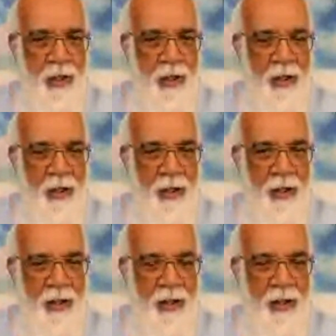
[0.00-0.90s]

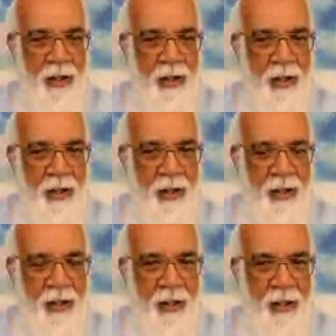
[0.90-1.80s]

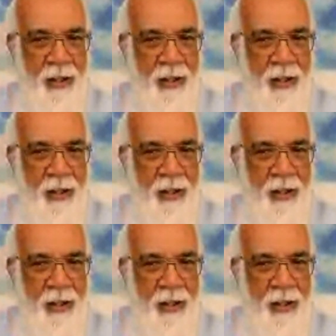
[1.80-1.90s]
(silence)